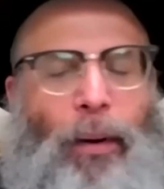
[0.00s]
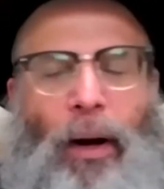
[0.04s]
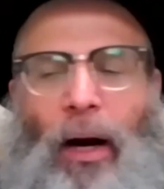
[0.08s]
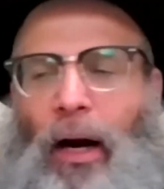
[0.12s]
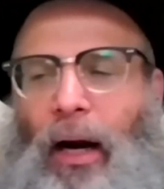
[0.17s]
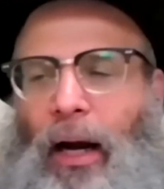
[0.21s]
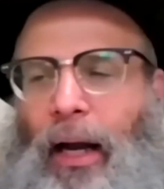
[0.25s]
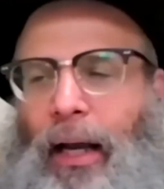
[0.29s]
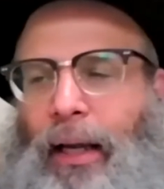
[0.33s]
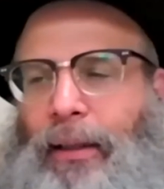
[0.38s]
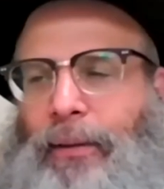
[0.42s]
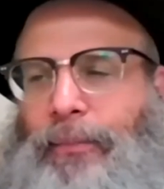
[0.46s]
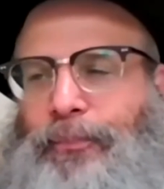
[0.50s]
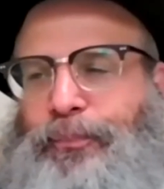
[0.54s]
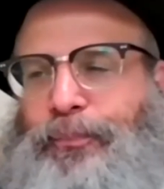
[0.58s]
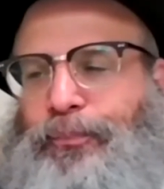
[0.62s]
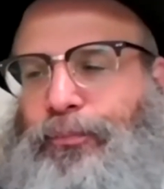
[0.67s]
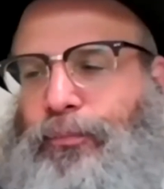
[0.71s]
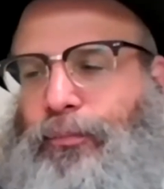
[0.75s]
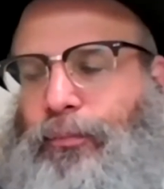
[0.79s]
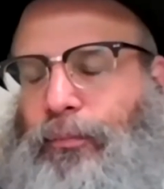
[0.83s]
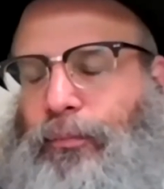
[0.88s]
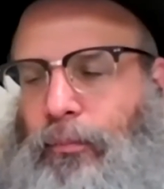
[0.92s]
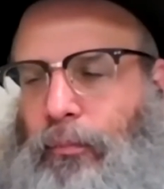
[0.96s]
by
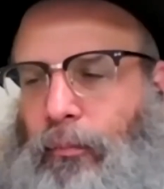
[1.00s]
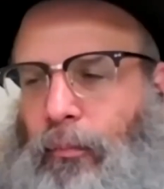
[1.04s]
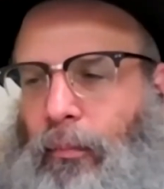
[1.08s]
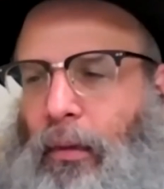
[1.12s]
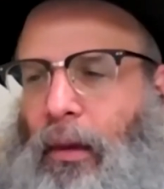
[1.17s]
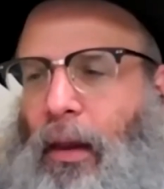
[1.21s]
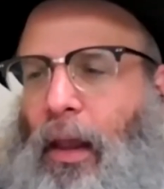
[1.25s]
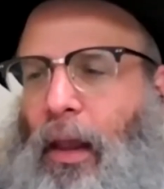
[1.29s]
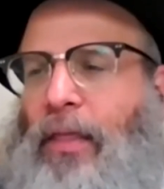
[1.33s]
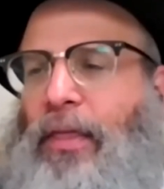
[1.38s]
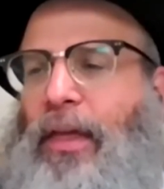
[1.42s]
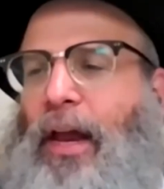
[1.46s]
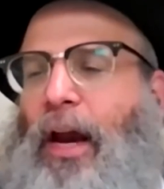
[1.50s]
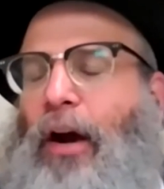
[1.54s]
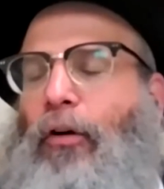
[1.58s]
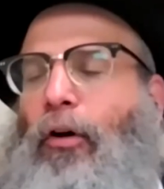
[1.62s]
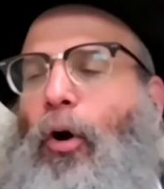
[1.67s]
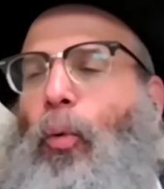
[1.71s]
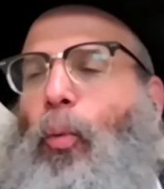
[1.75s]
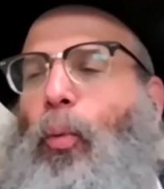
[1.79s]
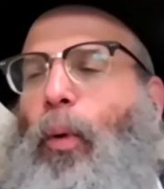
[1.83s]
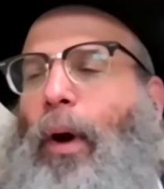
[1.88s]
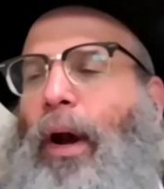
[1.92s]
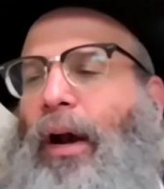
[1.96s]
their
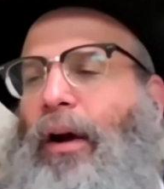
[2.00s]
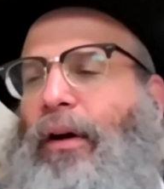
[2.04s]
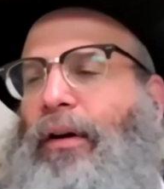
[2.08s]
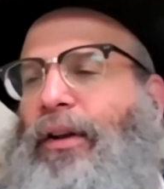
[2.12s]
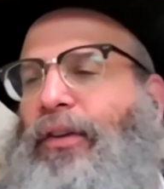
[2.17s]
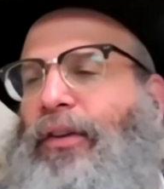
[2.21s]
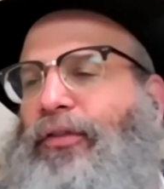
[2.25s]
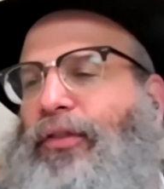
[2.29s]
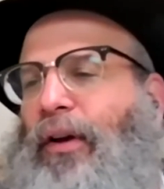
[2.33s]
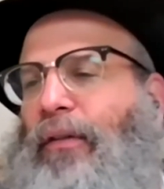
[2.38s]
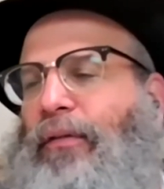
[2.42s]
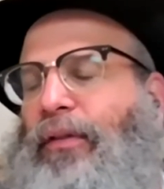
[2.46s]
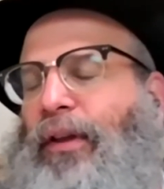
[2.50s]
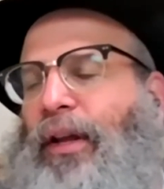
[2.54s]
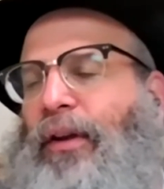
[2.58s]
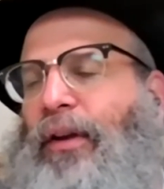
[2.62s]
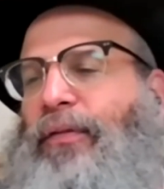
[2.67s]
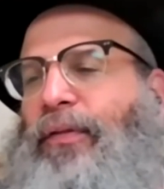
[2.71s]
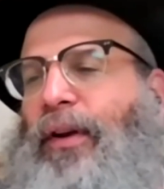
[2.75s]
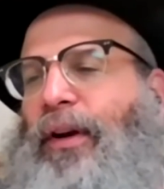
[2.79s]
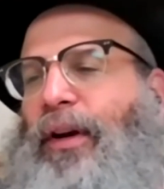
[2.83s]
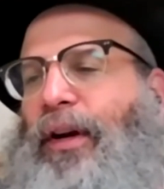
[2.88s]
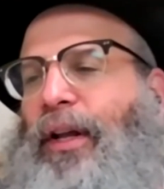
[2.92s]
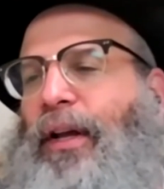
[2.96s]
awareness of the
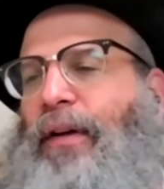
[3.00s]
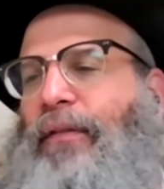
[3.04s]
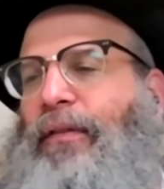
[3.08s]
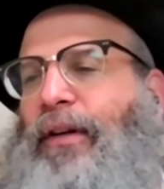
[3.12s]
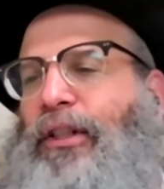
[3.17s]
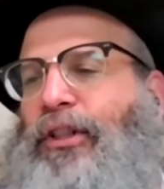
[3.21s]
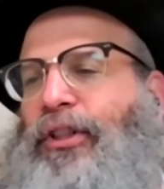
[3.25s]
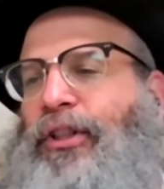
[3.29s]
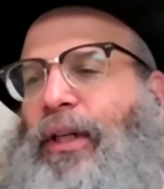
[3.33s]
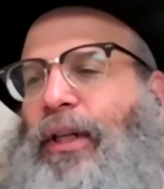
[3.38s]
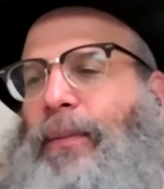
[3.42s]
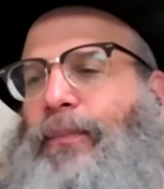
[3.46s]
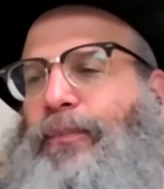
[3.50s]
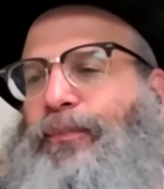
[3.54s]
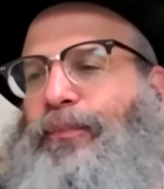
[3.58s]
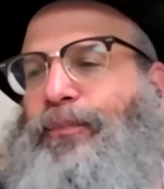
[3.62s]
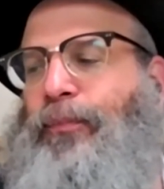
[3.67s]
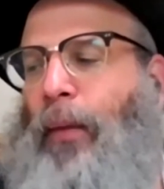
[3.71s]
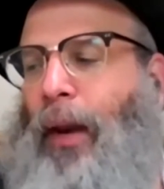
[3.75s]
infinity of Hashem.